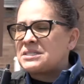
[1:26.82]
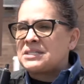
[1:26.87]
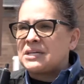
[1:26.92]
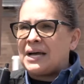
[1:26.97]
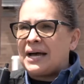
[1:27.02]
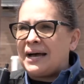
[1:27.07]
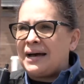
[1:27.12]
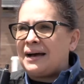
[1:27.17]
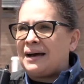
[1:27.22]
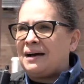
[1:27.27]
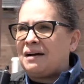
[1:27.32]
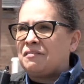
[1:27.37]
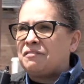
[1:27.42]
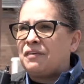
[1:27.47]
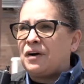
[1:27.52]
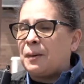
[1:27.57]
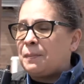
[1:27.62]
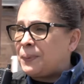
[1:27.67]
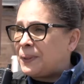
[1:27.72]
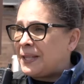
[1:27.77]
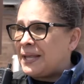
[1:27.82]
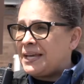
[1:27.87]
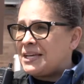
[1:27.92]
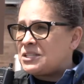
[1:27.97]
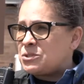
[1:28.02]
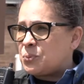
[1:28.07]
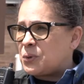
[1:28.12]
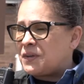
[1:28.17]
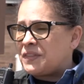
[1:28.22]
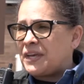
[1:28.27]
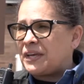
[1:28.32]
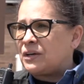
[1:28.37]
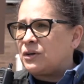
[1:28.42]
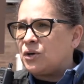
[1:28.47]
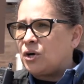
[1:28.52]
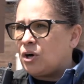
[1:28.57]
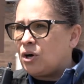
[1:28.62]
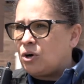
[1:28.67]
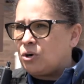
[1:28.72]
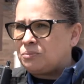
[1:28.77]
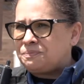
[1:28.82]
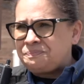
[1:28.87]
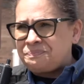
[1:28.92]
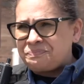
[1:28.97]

to have a place where they can go